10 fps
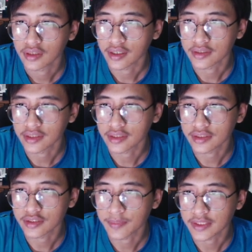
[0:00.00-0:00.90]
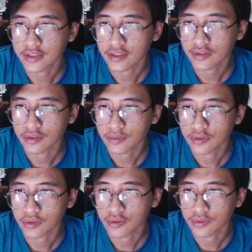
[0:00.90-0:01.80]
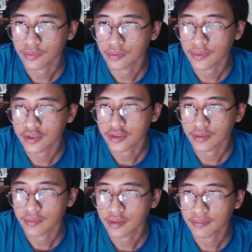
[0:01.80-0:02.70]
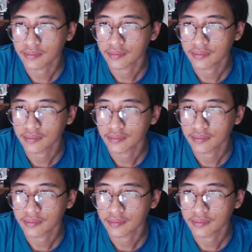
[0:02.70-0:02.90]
I think this is better, so I'm just going to put maximum.